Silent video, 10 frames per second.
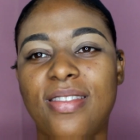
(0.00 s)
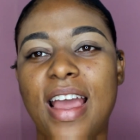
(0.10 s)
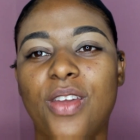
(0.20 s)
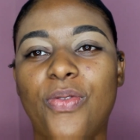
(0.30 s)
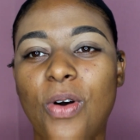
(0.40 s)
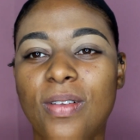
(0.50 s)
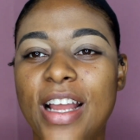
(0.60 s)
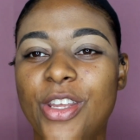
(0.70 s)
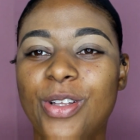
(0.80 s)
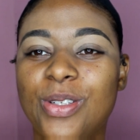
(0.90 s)
Thank you for all
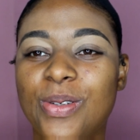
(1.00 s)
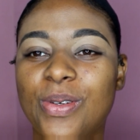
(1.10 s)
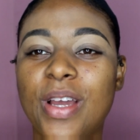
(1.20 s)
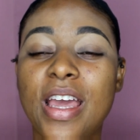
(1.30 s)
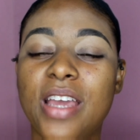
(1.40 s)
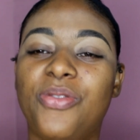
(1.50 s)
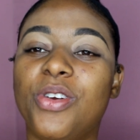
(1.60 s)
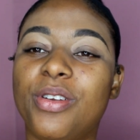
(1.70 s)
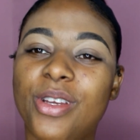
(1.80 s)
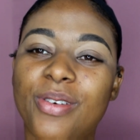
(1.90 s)
that you do. If
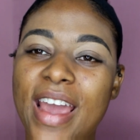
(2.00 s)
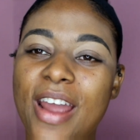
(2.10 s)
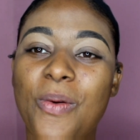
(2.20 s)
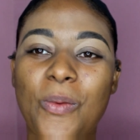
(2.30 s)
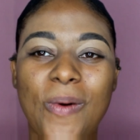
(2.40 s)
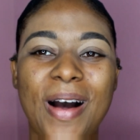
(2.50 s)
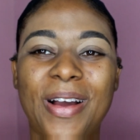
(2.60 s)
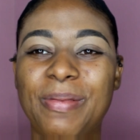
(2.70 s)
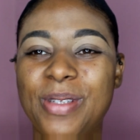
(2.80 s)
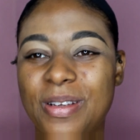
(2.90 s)
you're new here,
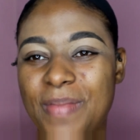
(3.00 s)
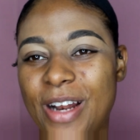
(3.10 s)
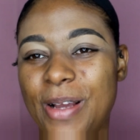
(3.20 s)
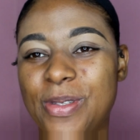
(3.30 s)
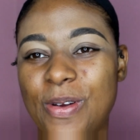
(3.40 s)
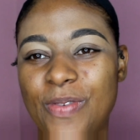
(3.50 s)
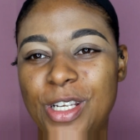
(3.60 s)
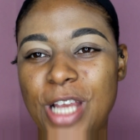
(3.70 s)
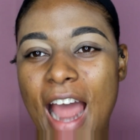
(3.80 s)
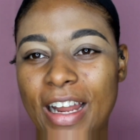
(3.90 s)
welcome to the Madame Sophie
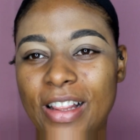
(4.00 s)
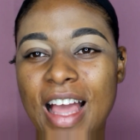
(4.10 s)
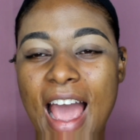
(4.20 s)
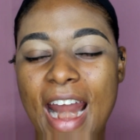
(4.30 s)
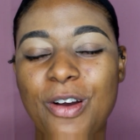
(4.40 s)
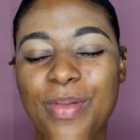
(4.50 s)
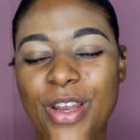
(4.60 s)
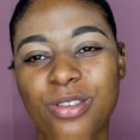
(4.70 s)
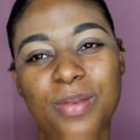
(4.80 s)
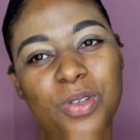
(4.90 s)
channel. And I hope that
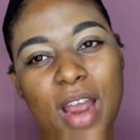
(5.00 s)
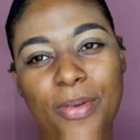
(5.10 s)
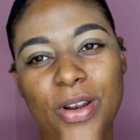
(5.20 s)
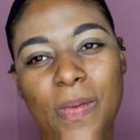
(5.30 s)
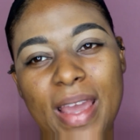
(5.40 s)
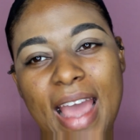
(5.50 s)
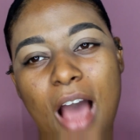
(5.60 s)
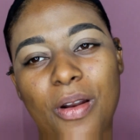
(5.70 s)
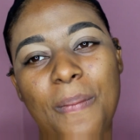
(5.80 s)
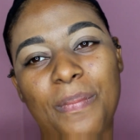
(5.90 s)
you subscribe on your way
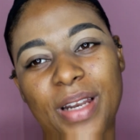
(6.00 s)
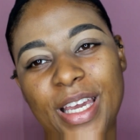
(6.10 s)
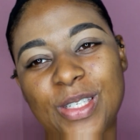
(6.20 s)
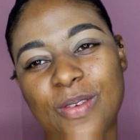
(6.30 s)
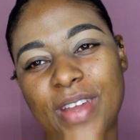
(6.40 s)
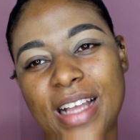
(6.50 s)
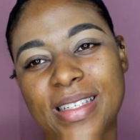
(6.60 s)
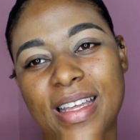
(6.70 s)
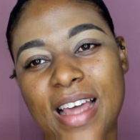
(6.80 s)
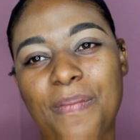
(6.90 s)
out. Please don't forget to
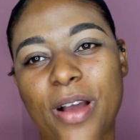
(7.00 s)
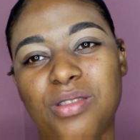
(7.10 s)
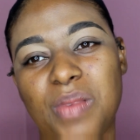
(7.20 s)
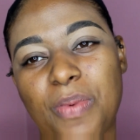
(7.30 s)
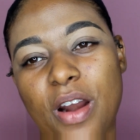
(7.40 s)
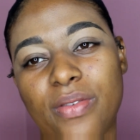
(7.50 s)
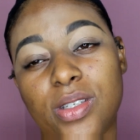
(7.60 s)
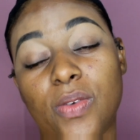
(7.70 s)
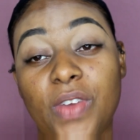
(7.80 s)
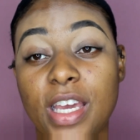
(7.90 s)
hit that bell to be part of the
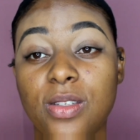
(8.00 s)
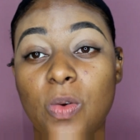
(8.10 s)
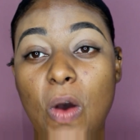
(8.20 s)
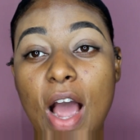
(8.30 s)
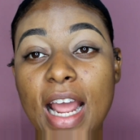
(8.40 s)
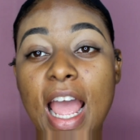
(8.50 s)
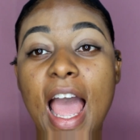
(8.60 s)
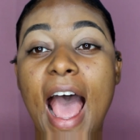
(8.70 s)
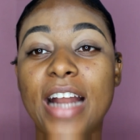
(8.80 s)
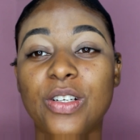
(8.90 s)
Sophia squad.
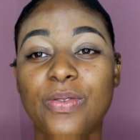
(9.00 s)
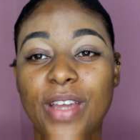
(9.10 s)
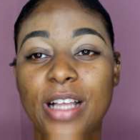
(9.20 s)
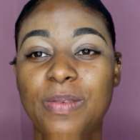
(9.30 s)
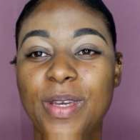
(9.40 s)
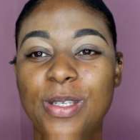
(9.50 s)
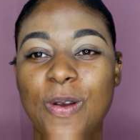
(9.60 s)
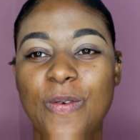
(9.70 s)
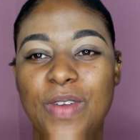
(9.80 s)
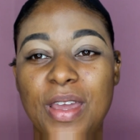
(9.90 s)
And don't forget to be
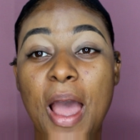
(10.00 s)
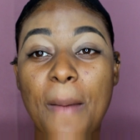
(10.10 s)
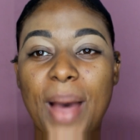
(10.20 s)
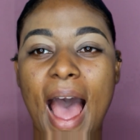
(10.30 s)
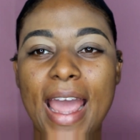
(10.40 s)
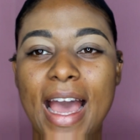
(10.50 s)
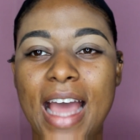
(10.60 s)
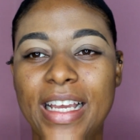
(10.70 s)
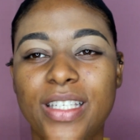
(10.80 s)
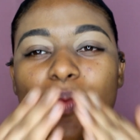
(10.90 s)
Sophie. Bye,
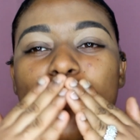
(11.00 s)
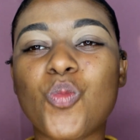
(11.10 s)
honeys.